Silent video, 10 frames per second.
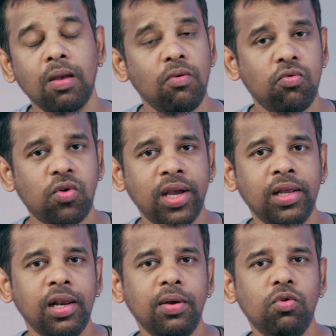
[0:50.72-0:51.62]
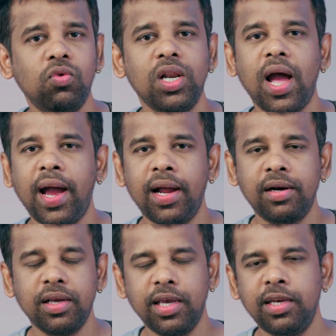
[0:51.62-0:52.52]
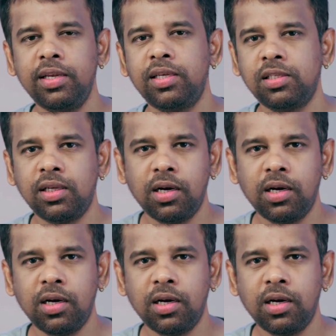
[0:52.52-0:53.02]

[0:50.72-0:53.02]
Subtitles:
Finally, we will add any necessary